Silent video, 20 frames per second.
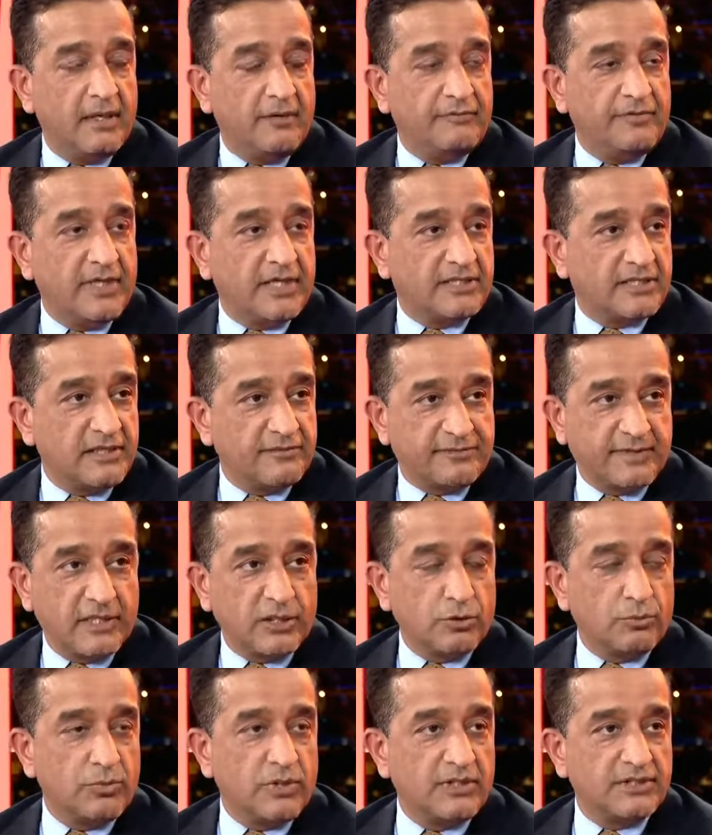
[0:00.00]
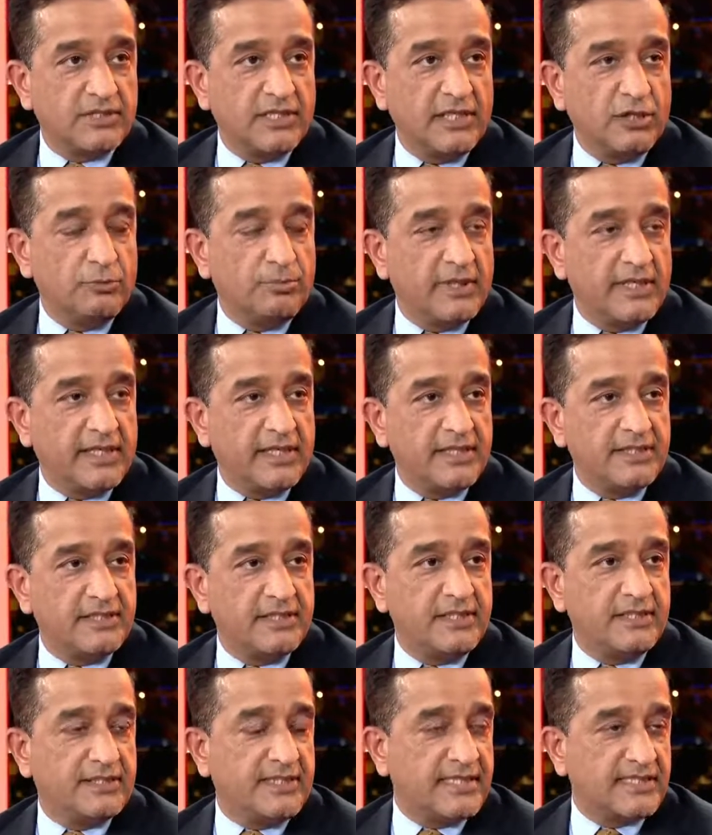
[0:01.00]
We are shifting towards renewable
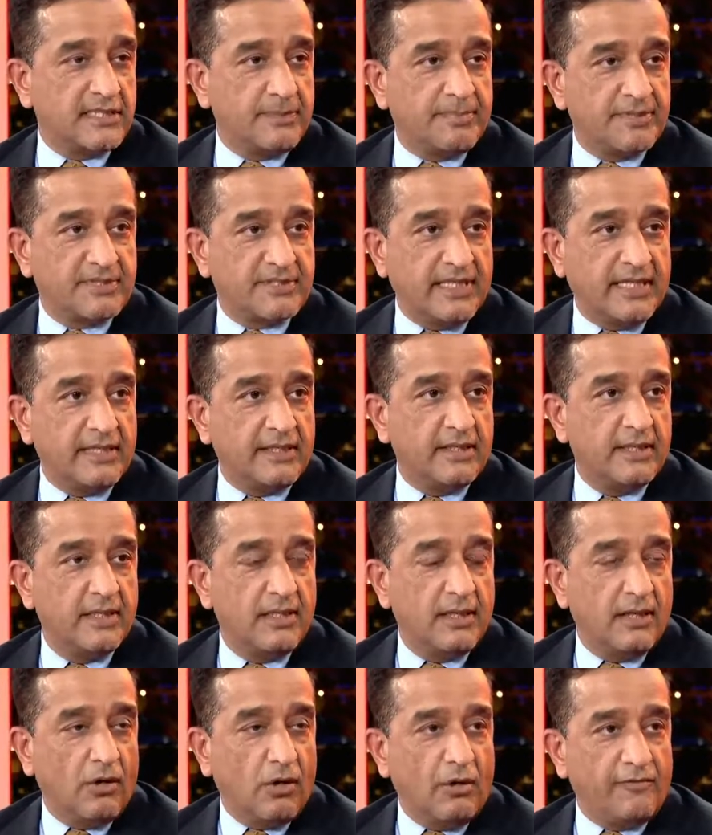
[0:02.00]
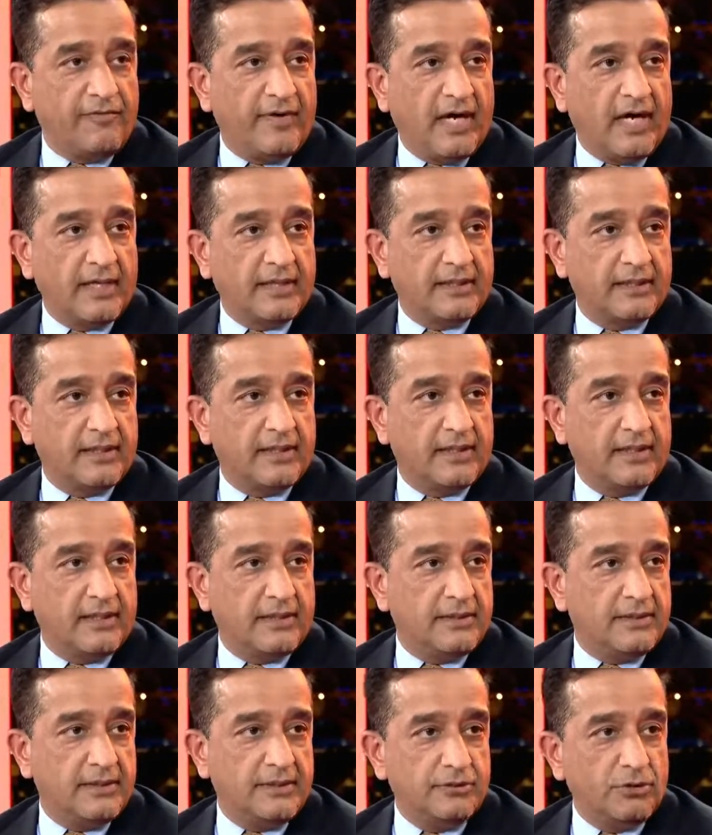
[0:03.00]
energy, 60% of
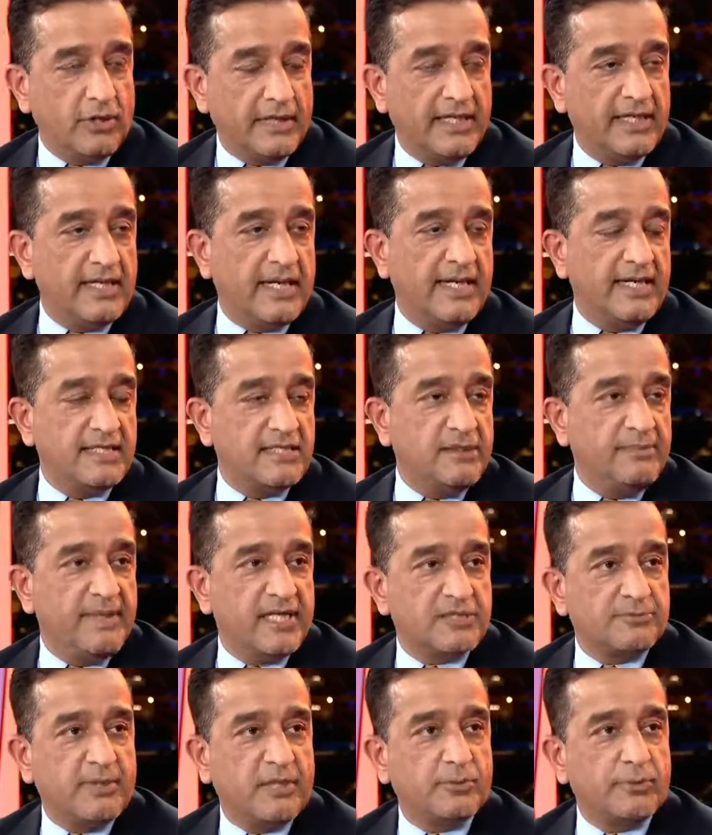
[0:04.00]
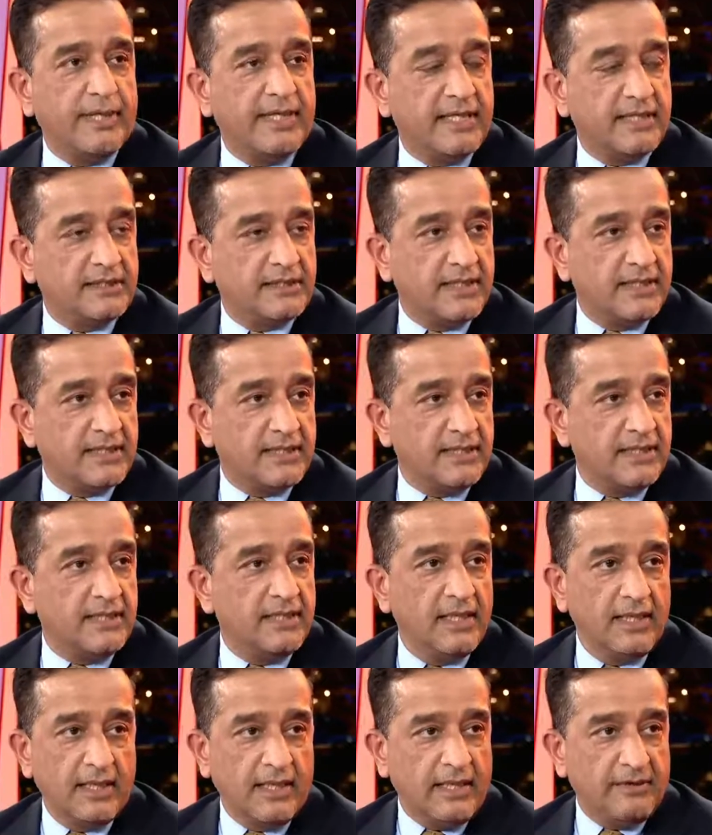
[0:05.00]
our energy mix by 2030.
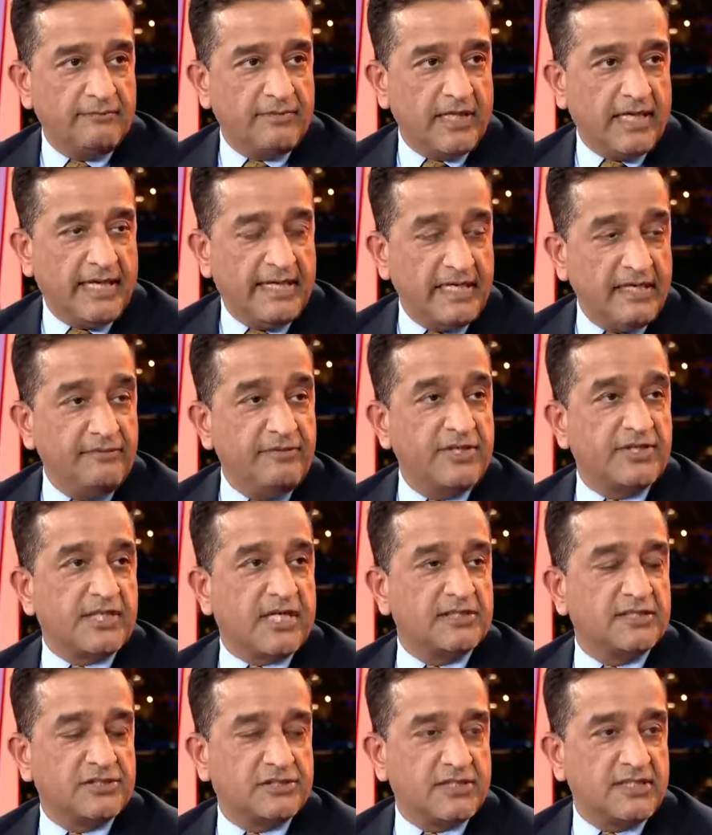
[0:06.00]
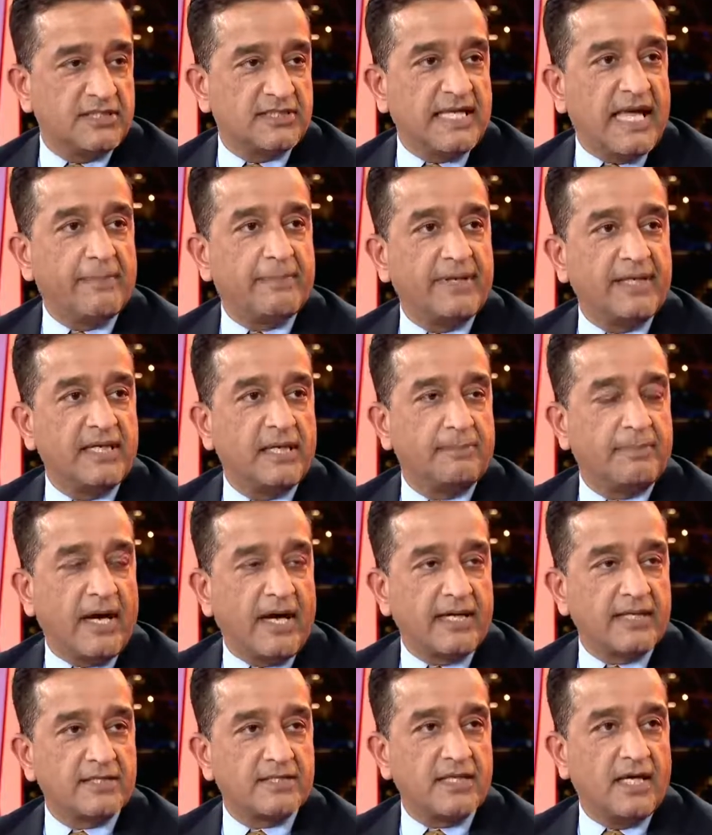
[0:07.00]
An EV transition is happening in
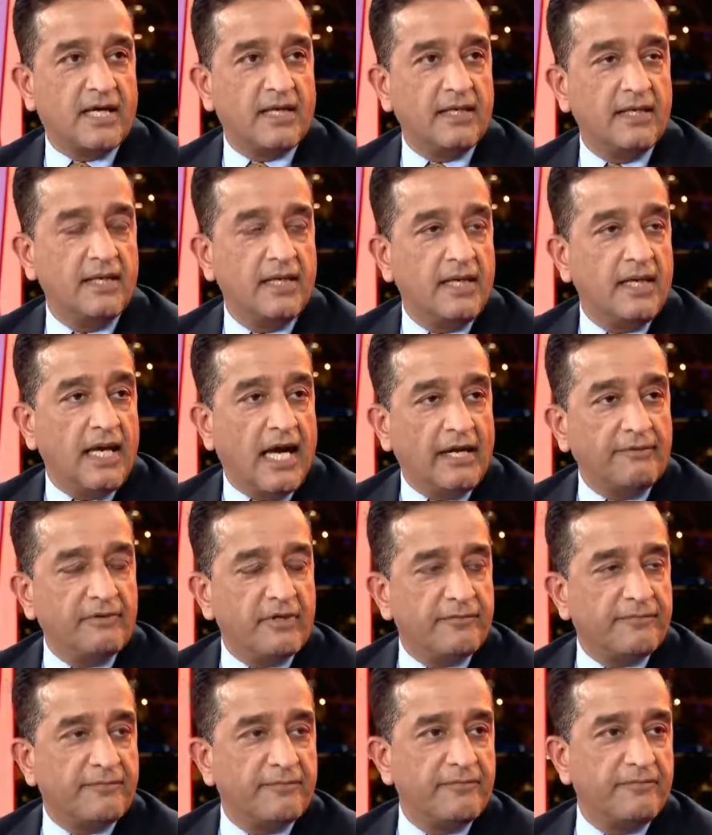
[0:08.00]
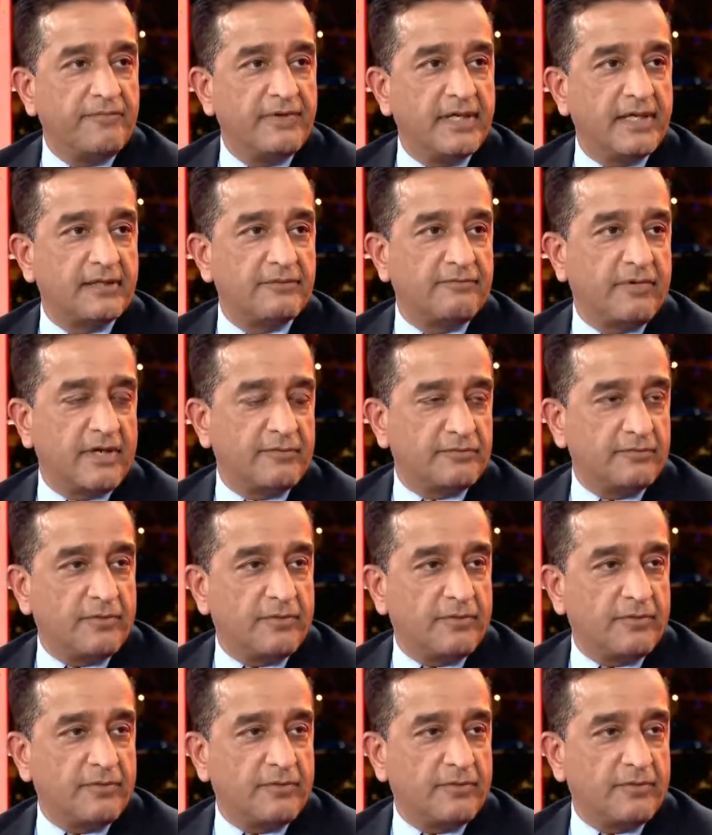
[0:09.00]
Pakistan, and we are one of